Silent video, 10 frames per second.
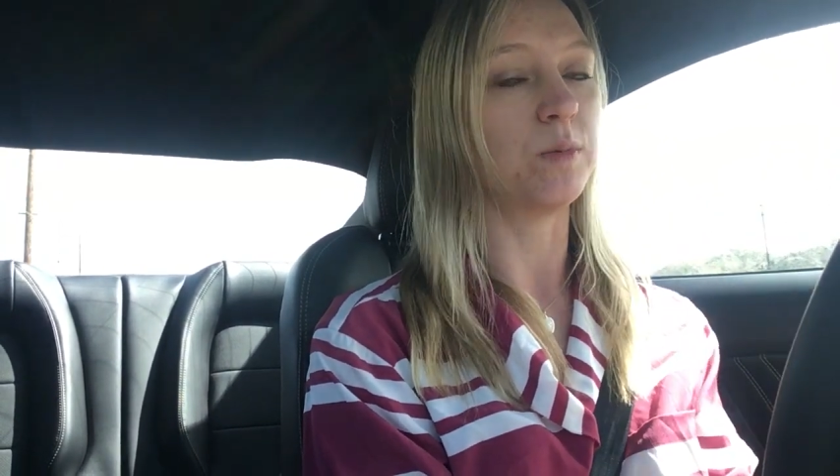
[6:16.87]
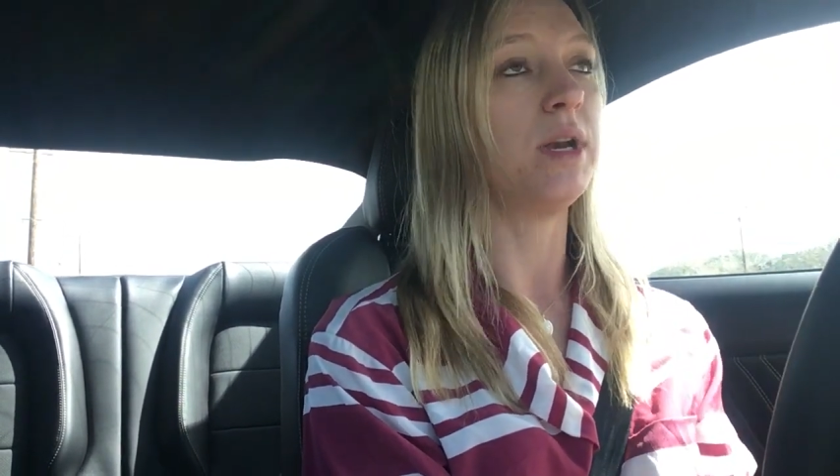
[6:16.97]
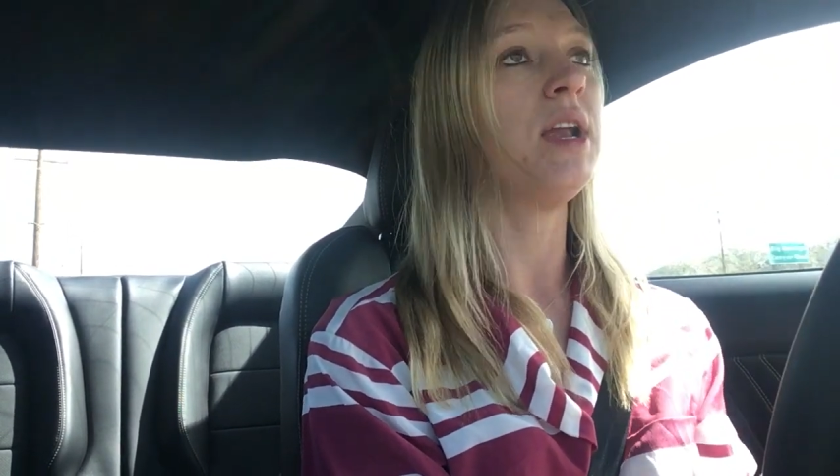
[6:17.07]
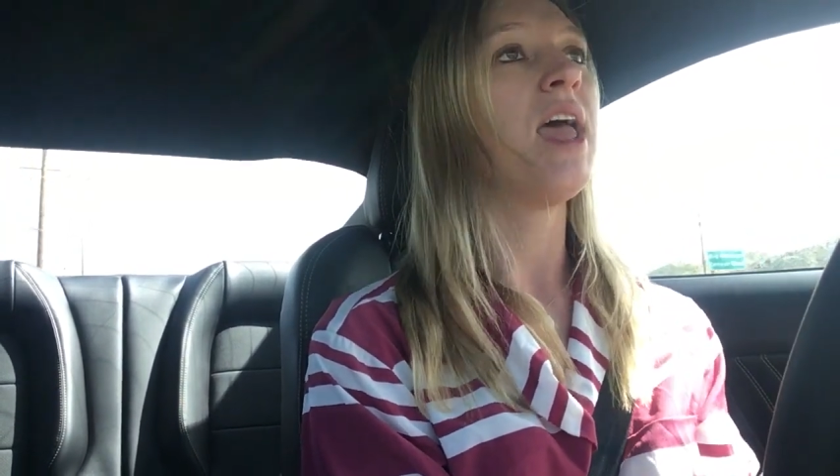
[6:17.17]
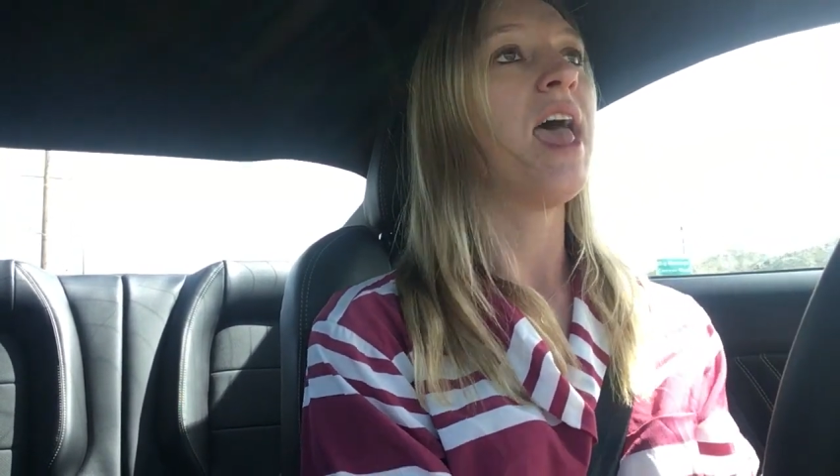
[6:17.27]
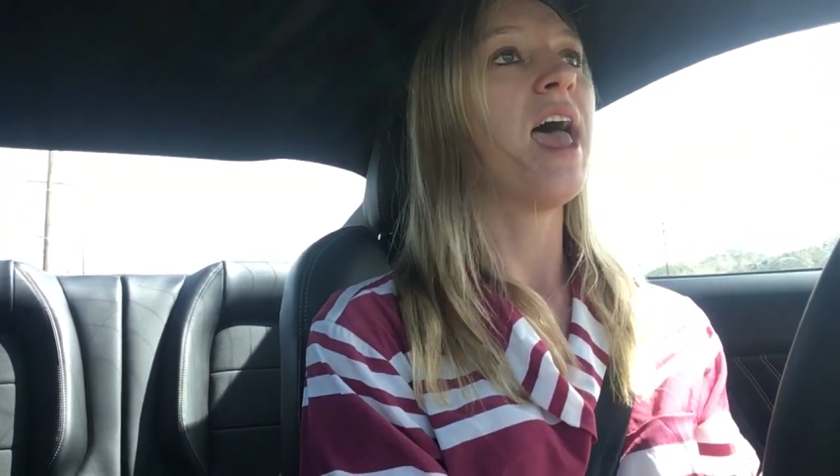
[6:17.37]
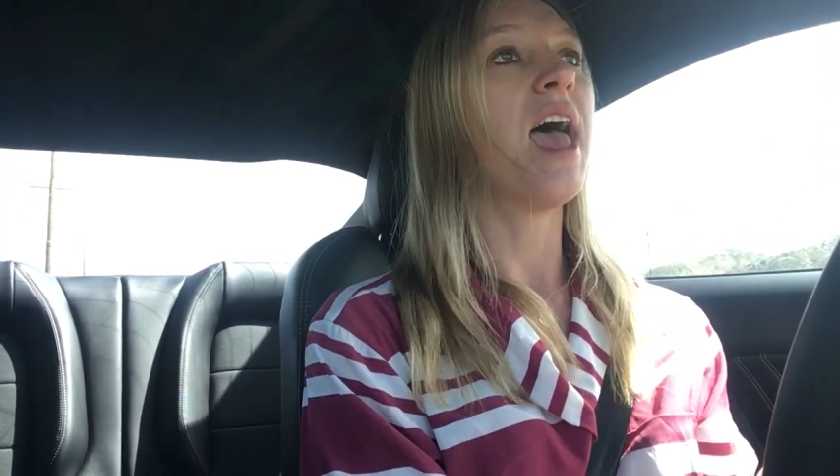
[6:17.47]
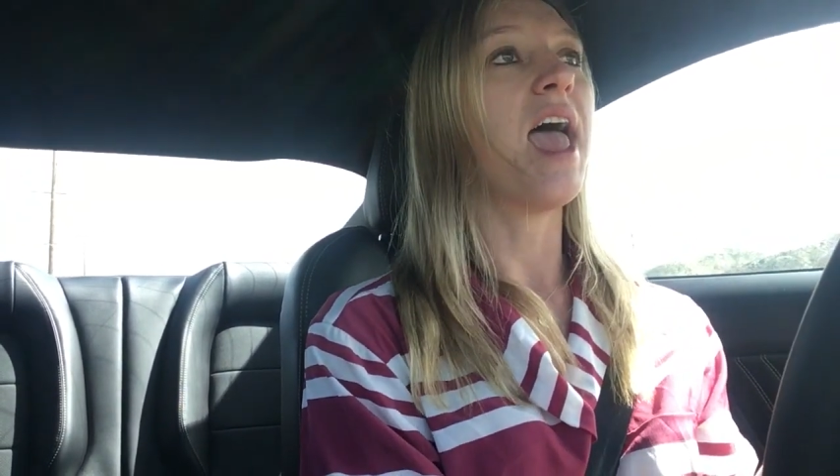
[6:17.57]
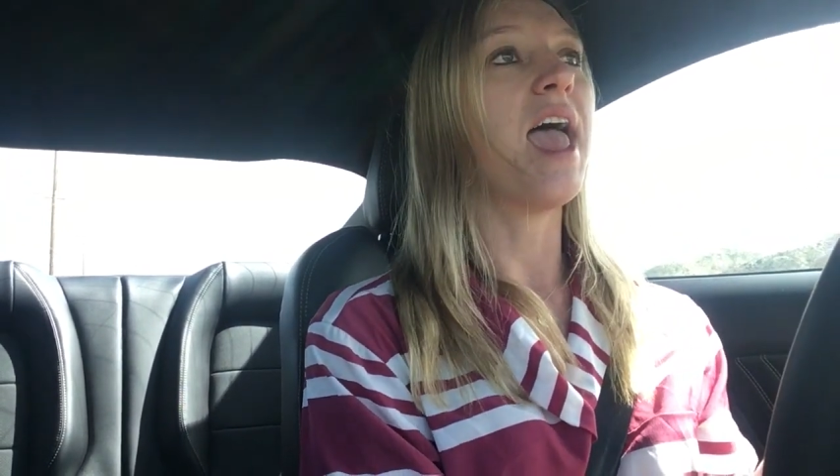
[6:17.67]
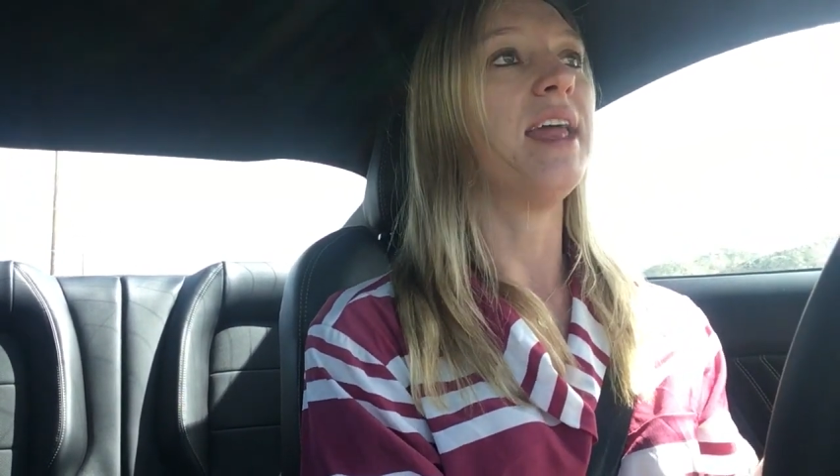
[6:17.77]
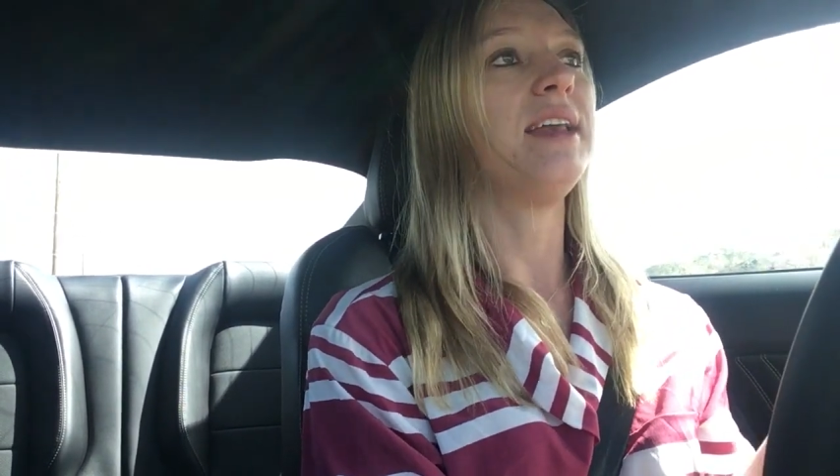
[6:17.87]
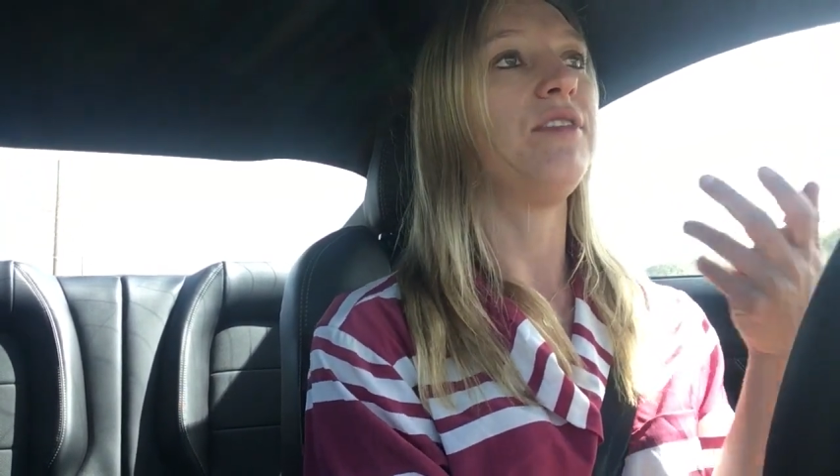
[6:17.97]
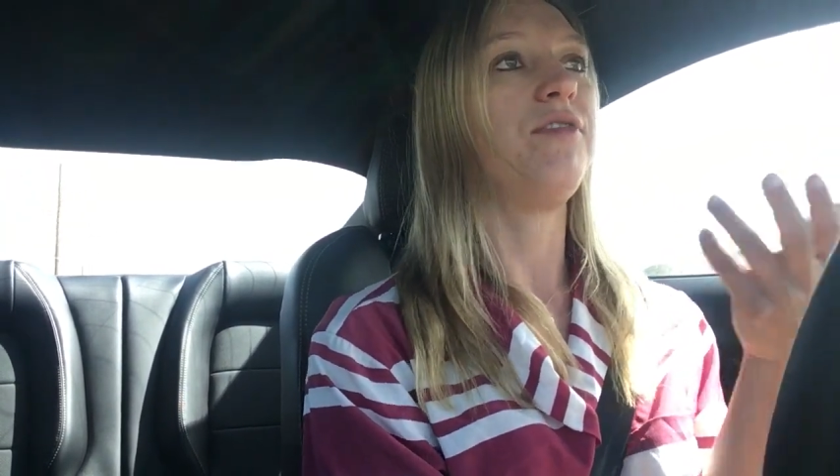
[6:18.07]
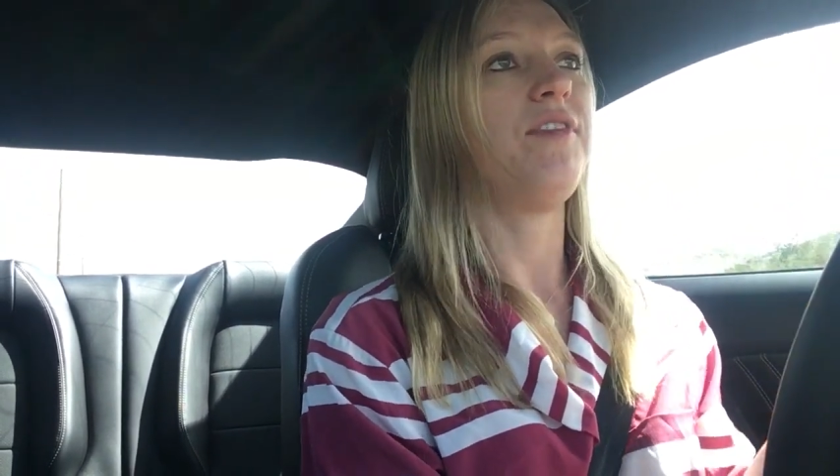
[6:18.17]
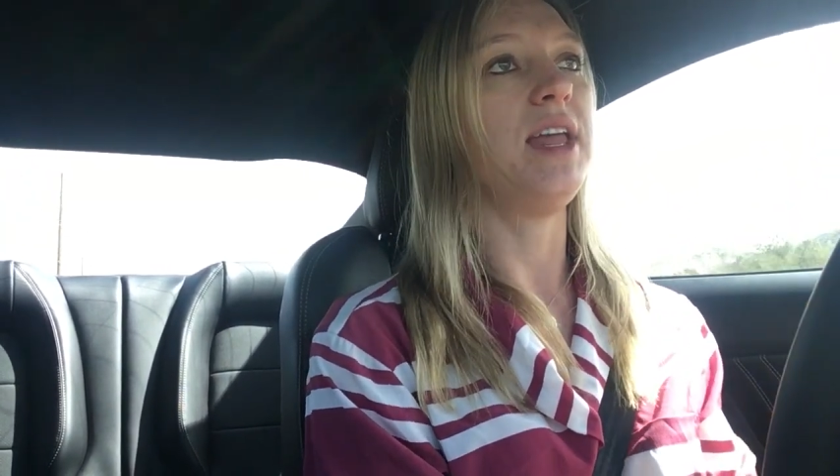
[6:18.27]
one, and it
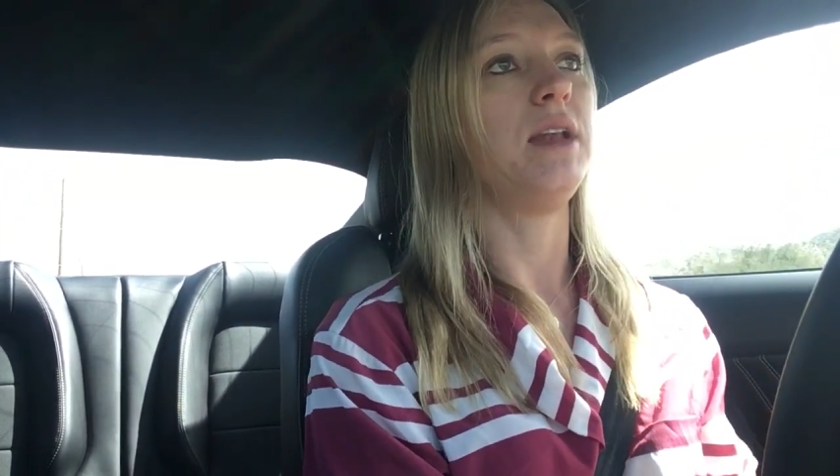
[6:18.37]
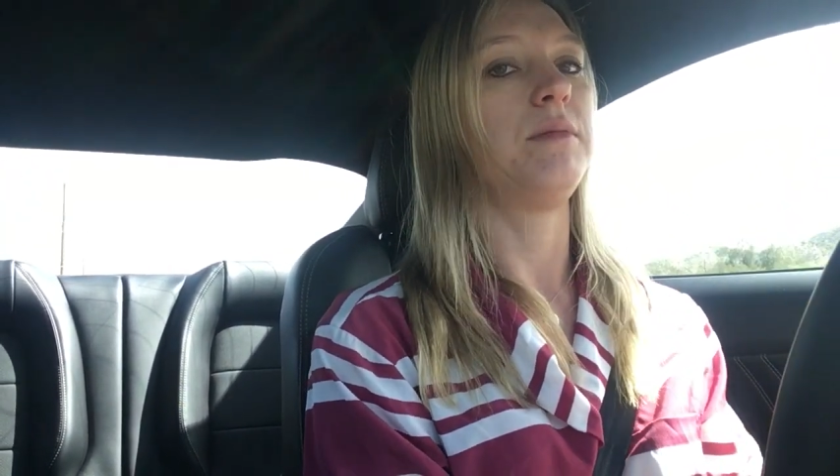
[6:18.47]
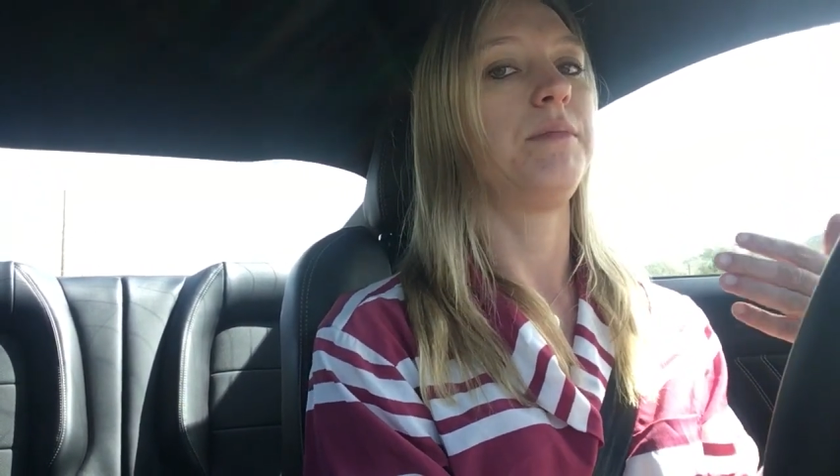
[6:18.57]
fit